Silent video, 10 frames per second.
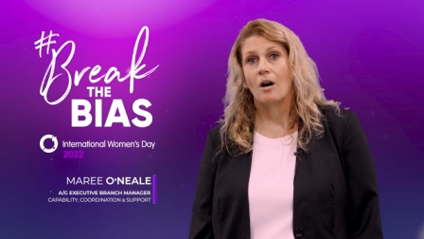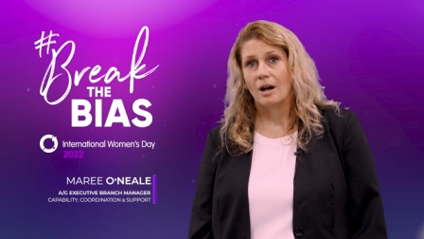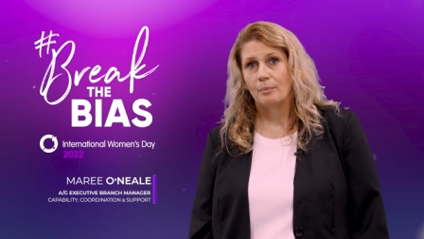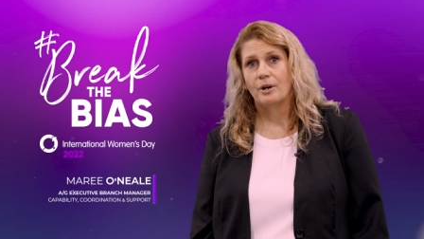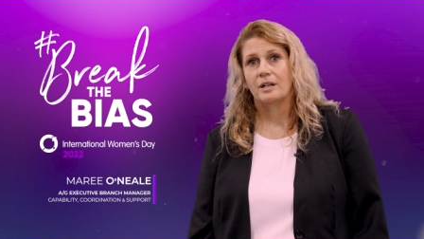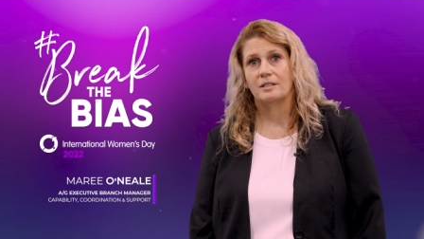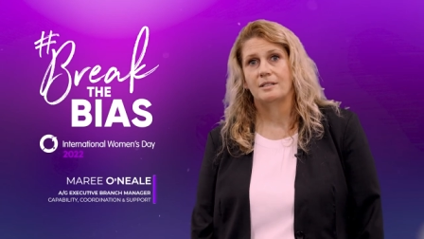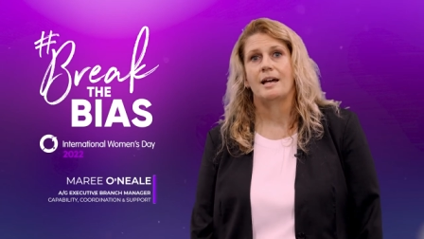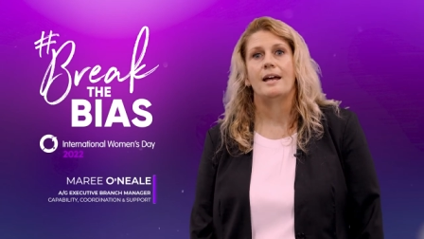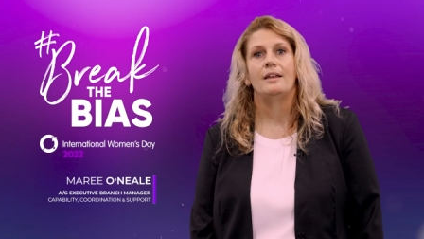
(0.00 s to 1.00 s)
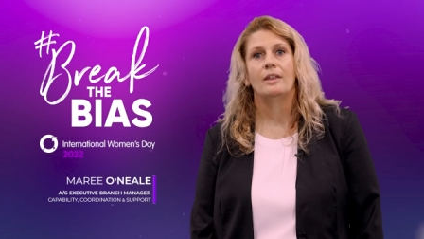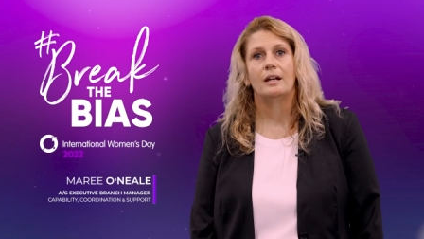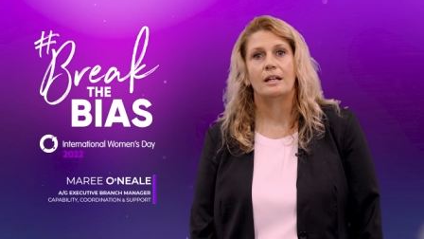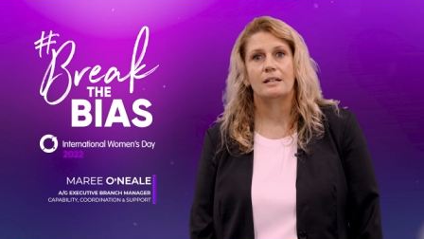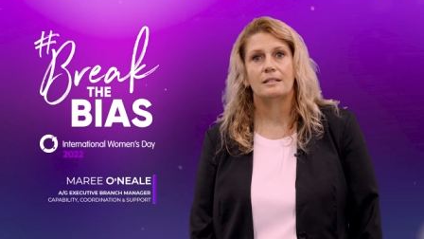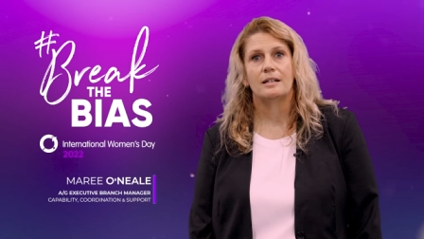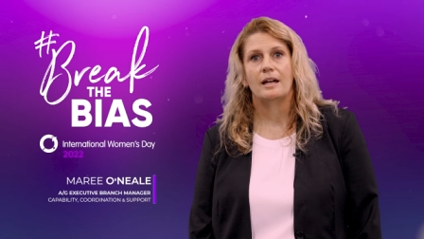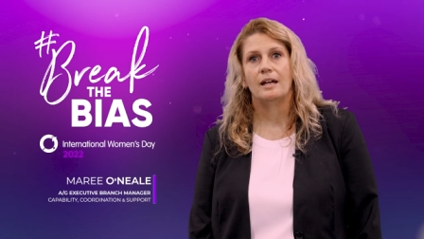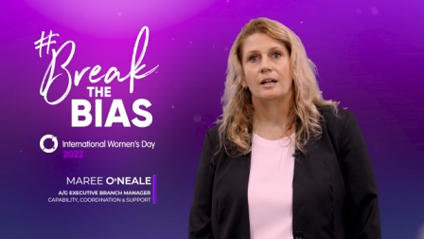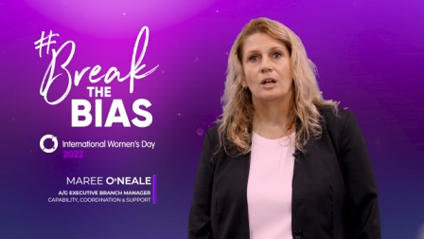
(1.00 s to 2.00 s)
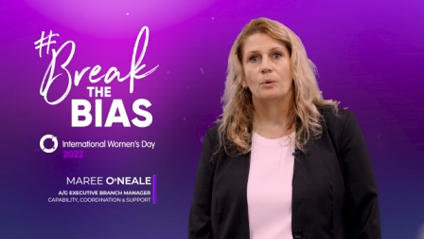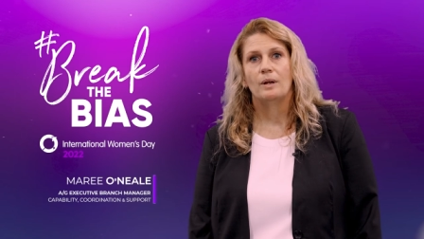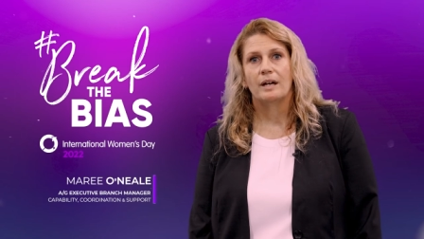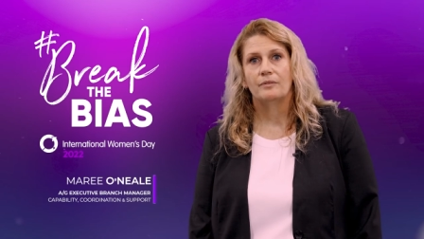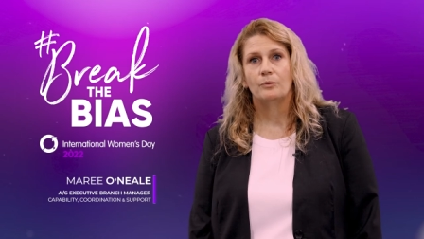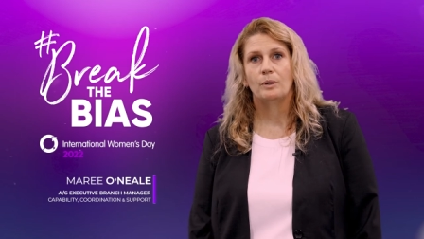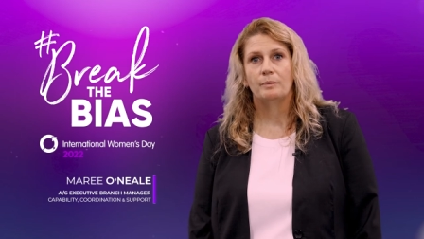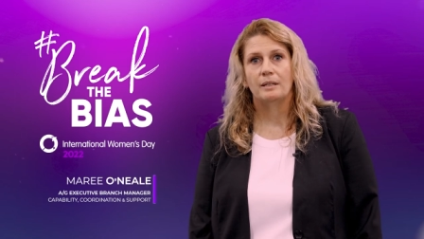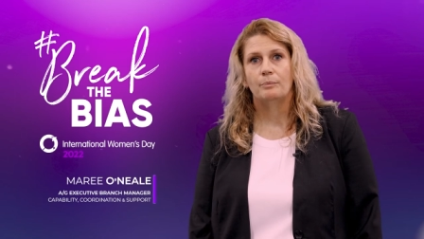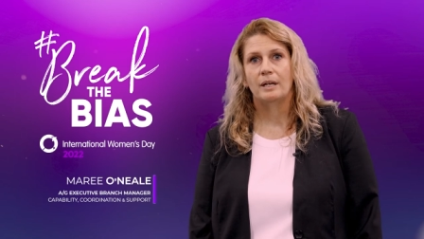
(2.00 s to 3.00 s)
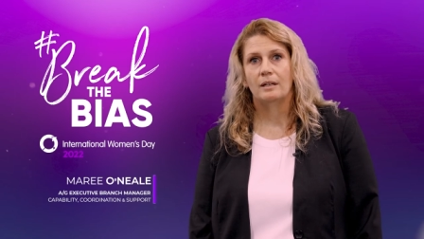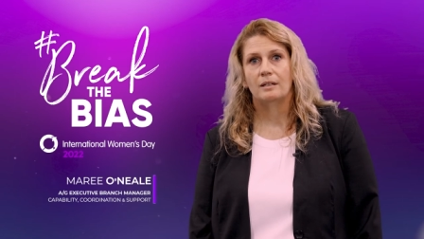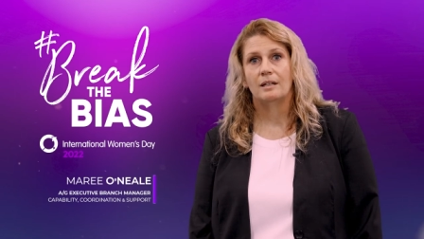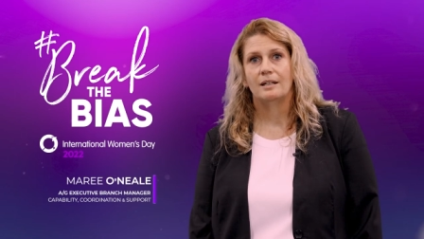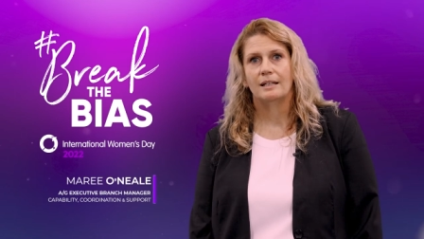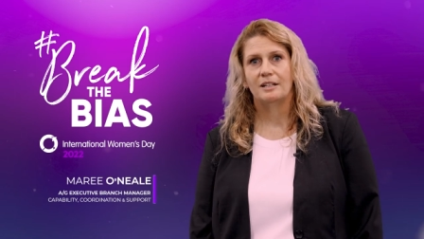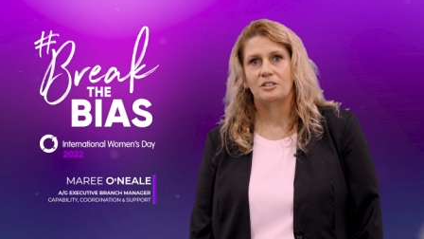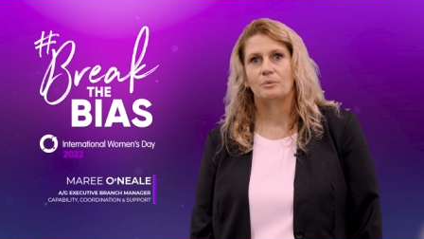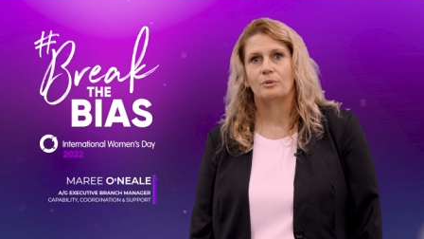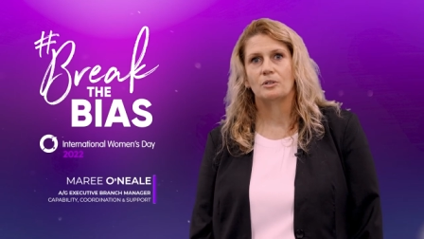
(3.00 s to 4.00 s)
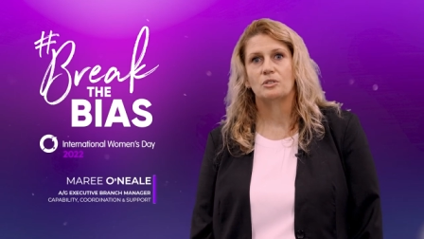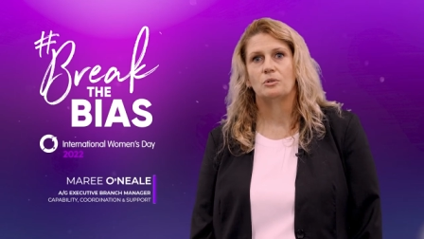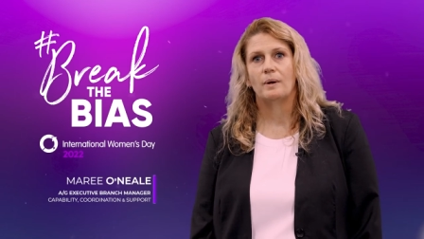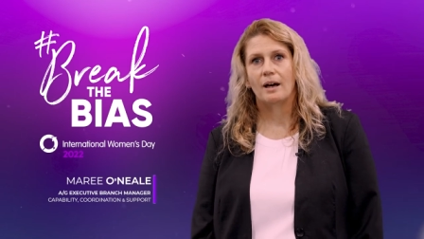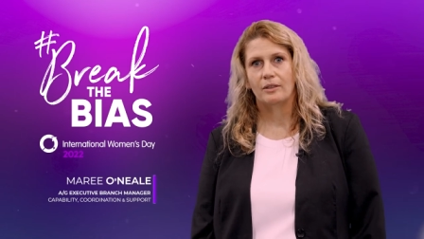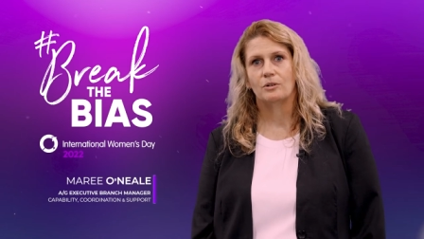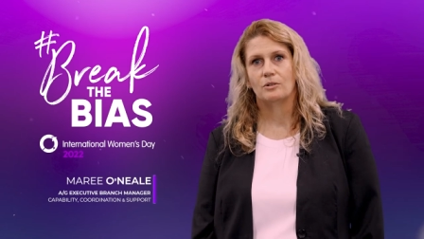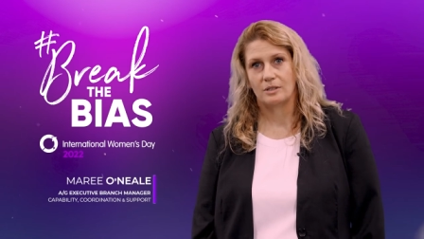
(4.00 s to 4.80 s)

I'm proud to say that at ESA, we have women embedded in leadership roles throughout the